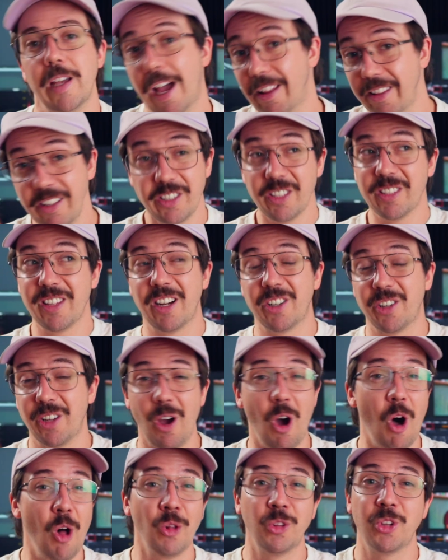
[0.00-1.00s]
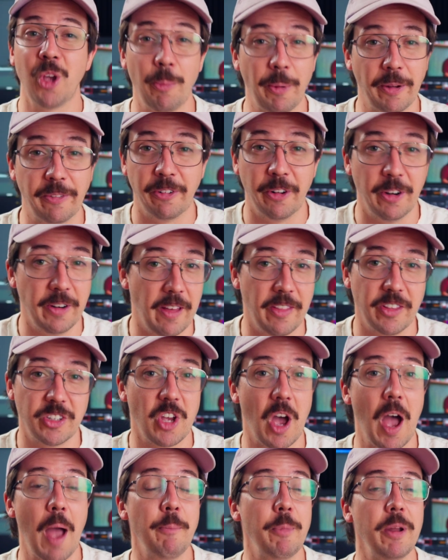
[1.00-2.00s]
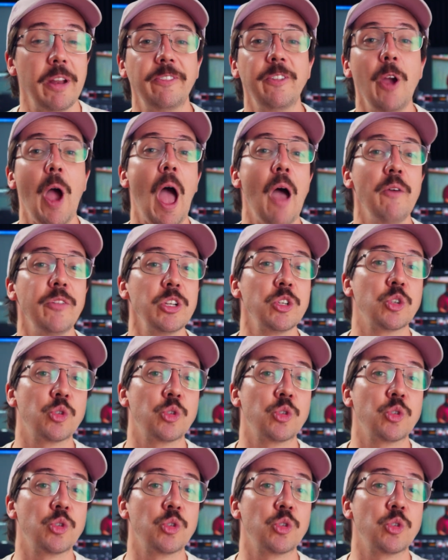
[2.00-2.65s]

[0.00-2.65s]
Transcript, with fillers: And this is actually a whole topic for another time, but if you're having